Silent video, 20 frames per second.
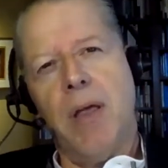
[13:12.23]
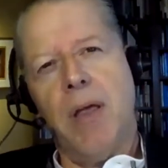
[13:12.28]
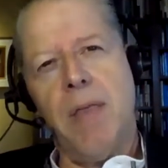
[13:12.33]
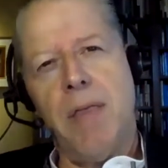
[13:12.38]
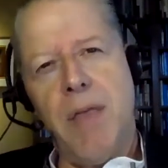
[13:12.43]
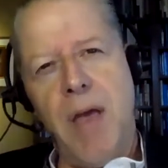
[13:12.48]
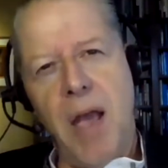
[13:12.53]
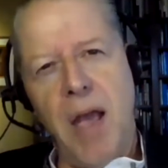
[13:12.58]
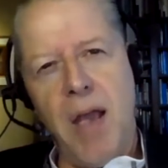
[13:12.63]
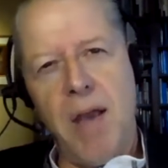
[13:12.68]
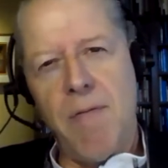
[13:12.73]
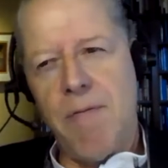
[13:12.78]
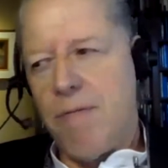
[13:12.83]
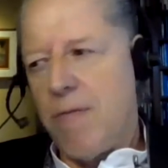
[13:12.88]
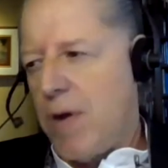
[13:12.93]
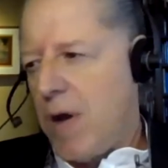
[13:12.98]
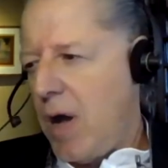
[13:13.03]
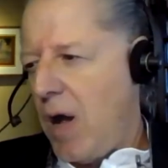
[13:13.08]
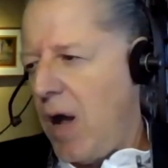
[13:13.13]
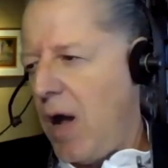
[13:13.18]

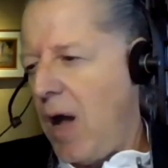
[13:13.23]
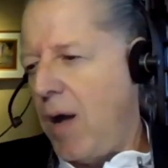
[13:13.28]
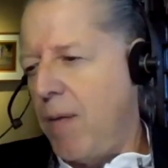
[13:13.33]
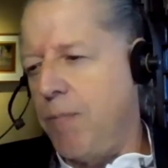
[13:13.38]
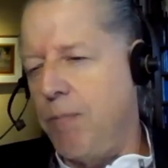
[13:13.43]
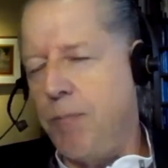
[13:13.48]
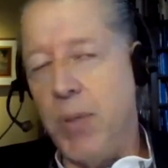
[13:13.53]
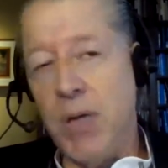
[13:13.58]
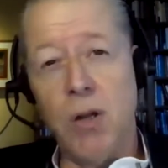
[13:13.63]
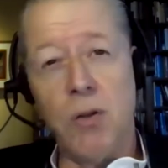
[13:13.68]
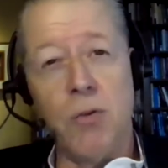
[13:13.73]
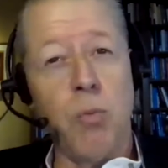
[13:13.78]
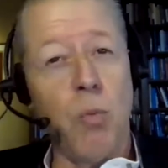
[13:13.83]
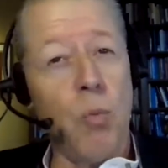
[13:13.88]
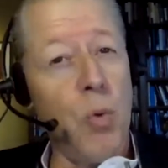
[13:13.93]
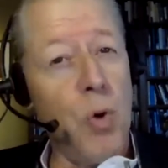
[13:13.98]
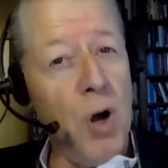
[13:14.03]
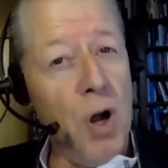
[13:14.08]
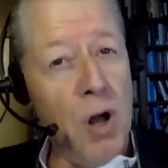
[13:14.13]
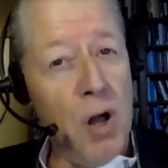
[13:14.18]
They've built
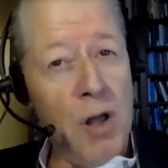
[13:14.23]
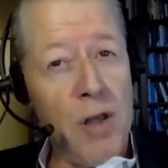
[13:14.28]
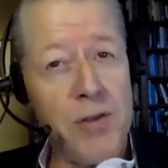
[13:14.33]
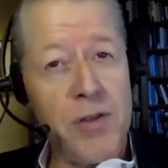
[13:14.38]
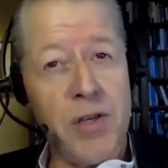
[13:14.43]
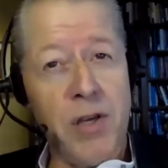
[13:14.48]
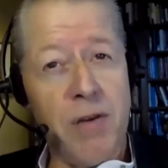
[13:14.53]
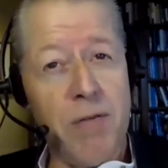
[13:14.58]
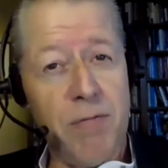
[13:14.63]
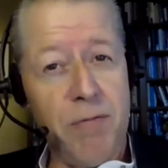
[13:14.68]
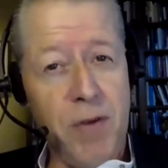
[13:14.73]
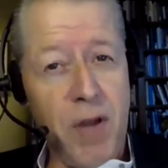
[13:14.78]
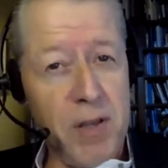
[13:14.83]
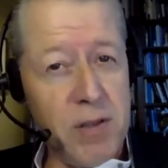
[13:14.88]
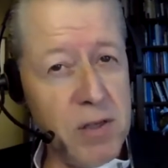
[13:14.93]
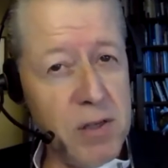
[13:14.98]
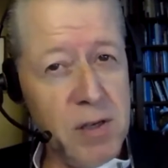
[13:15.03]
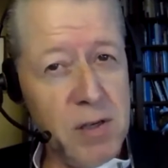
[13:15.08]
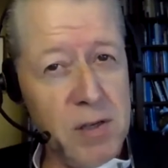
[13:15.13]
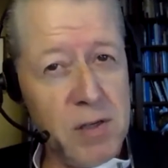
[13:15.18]
walls and
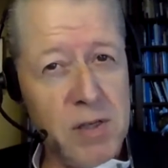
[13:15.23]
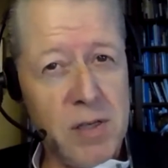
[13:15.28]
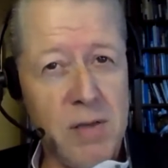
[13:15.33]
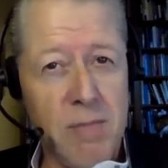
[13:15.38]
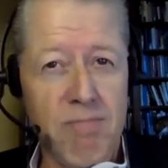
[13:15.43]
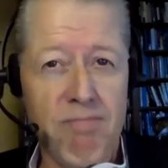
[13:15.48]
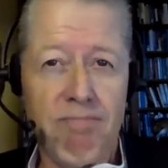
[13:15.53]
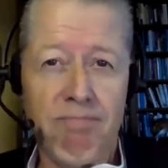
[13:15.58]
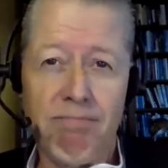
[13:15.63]
fences,